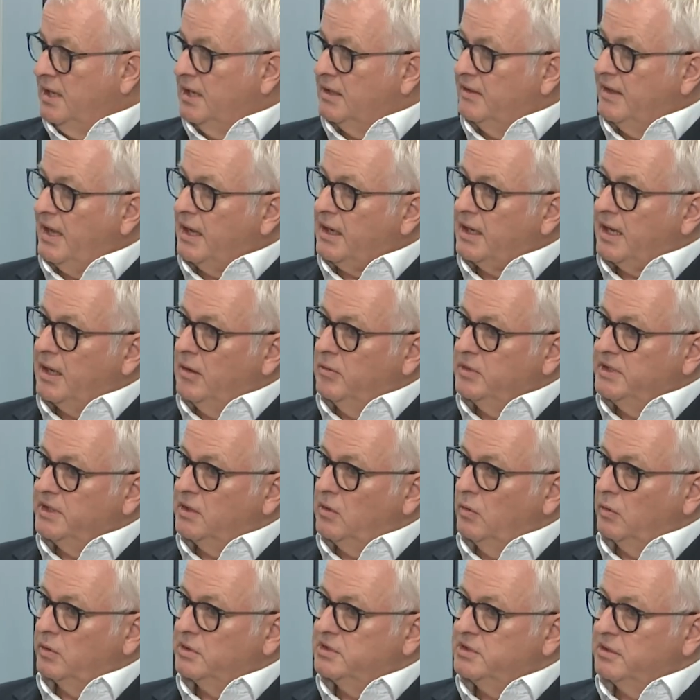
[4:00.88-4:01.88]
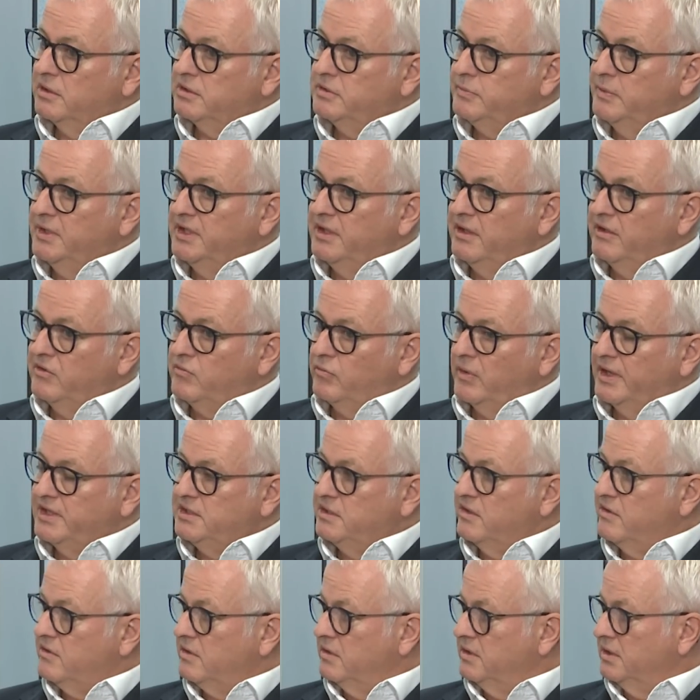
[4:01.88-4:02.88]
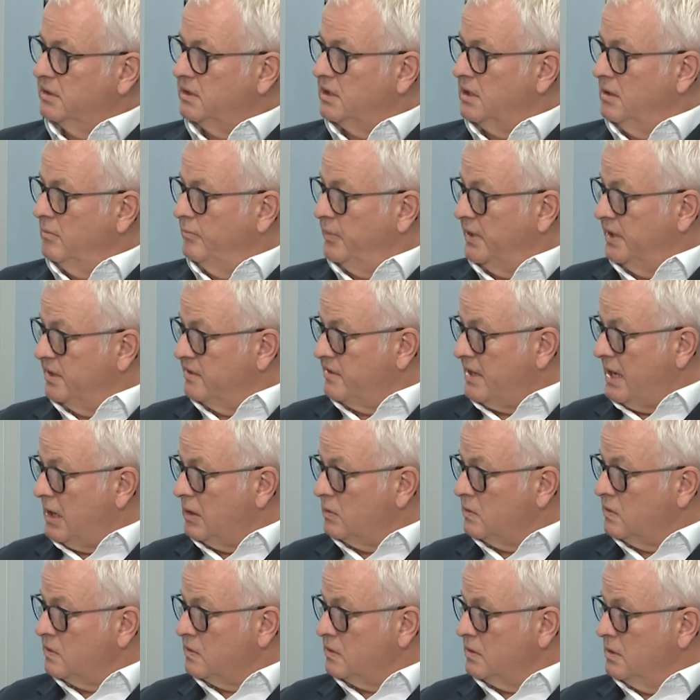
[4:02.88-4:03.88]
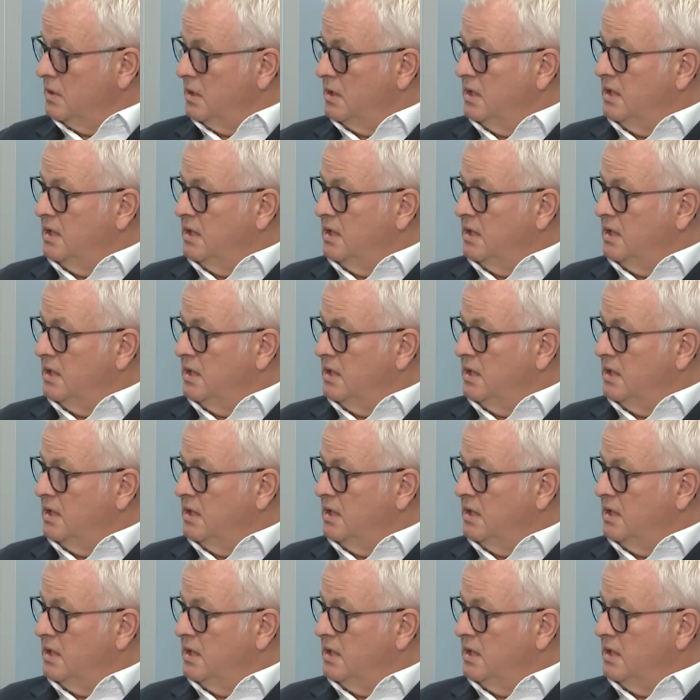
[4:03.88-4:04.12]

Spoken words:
That county court judgment is registered at Companies House